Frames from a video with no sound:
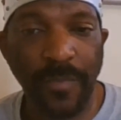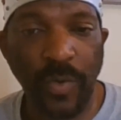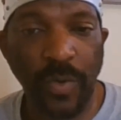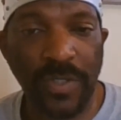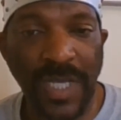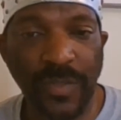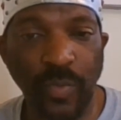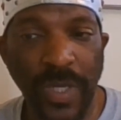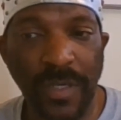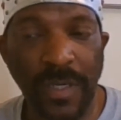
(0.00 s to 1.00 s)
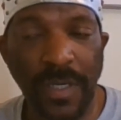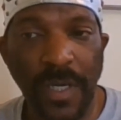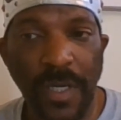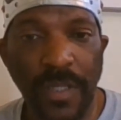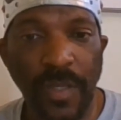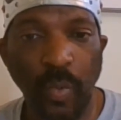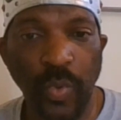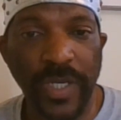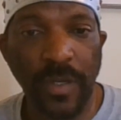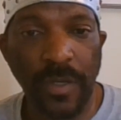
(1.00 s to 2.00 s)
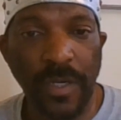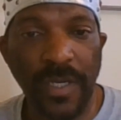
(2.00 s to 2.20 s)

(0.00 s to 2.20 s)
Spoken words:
Because that's when the wheat